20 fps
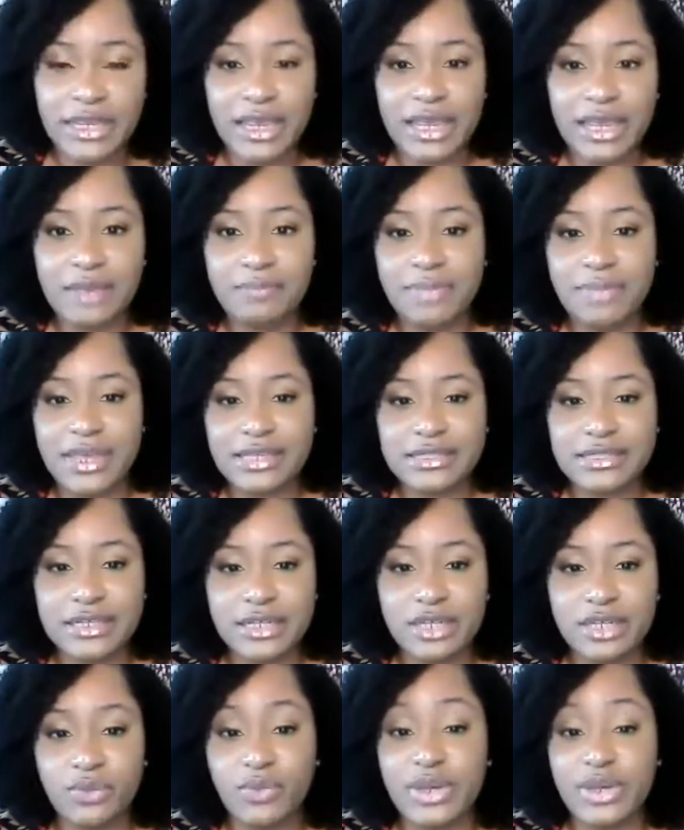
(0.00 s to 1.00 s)
And
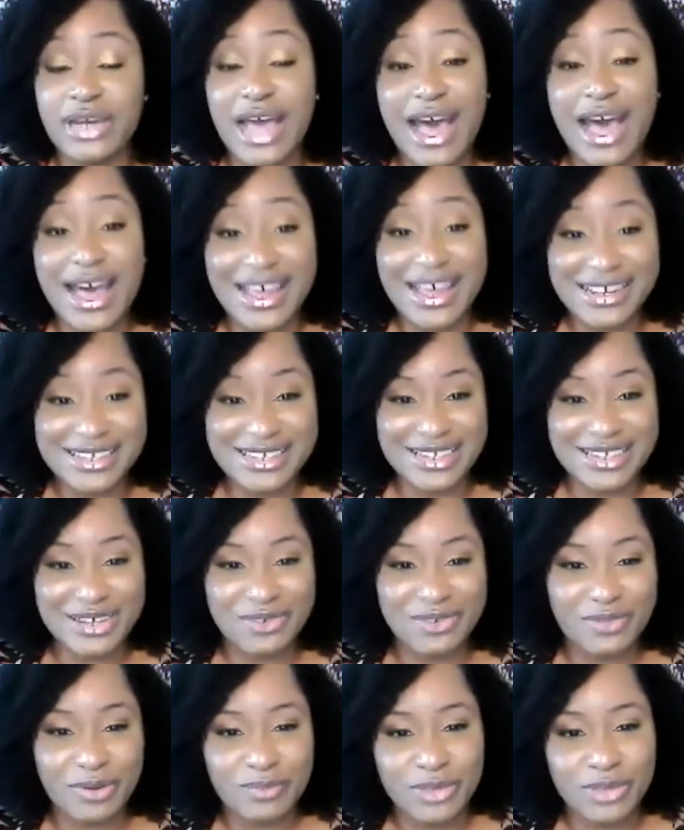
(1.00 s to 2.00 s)
basically what I took
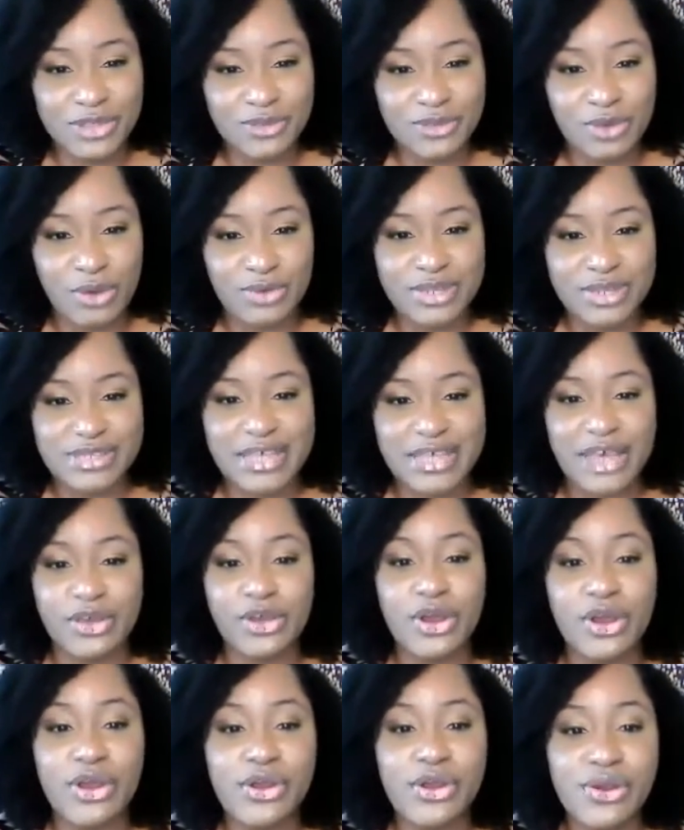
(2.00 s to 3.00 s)
from this quote is that
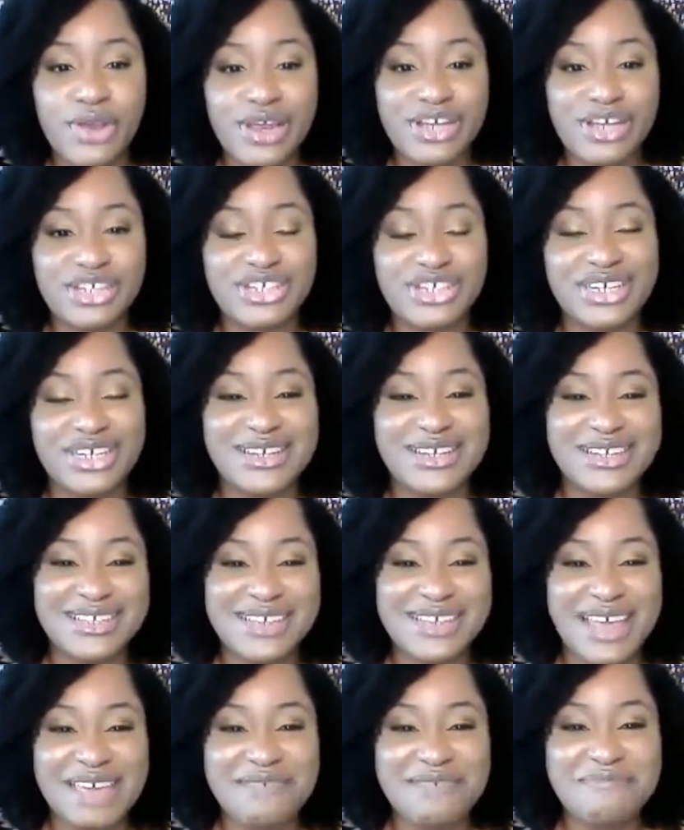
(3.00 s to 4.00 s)
courage
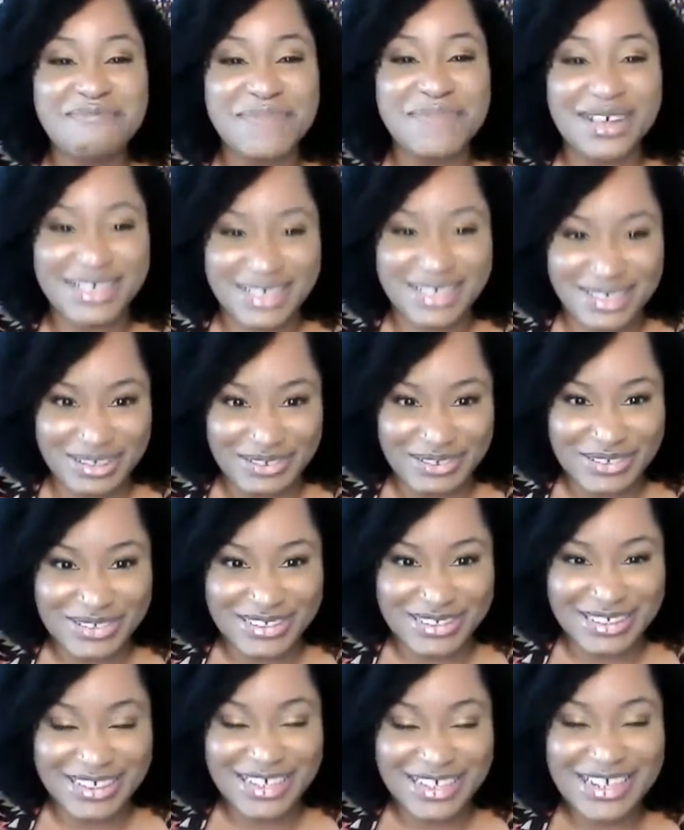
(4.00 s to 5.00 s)
is a muscle.
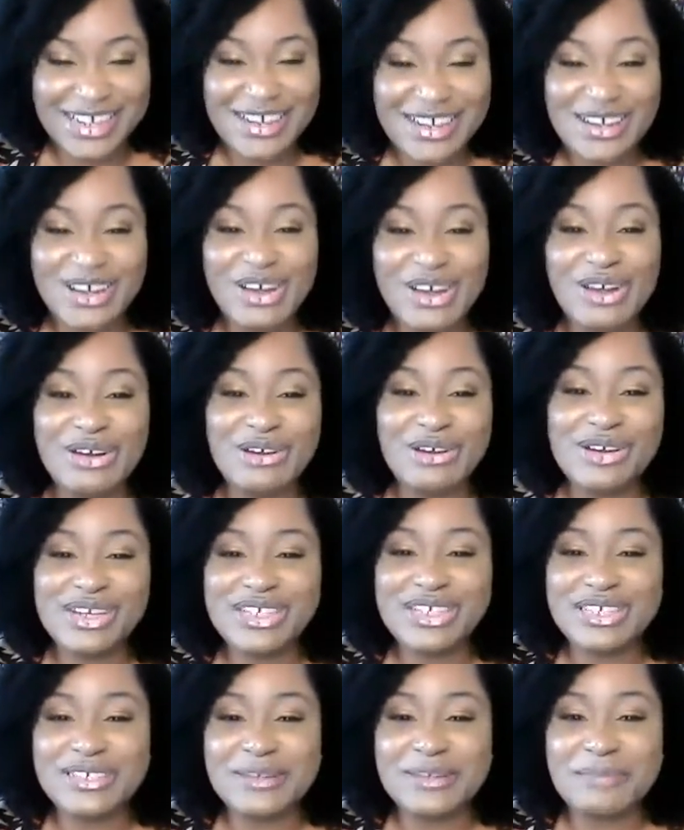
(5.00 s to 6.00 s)

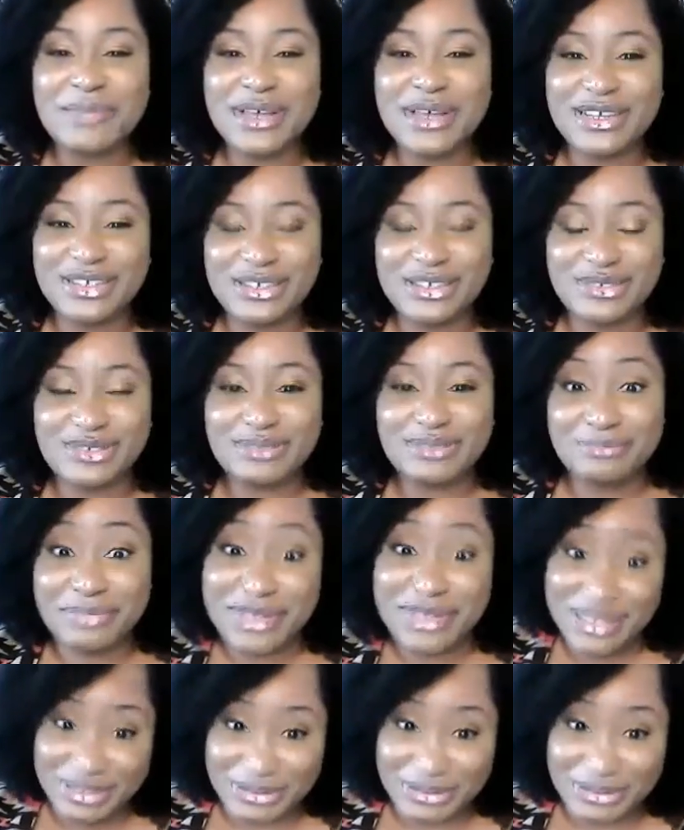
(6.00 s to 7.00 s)
Courage is a
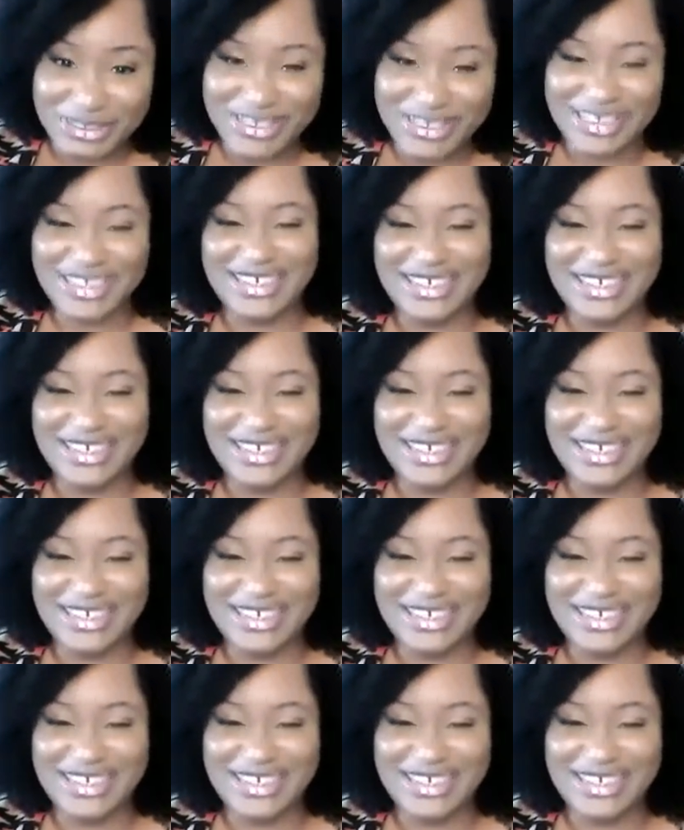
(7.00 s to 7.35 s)
muscle.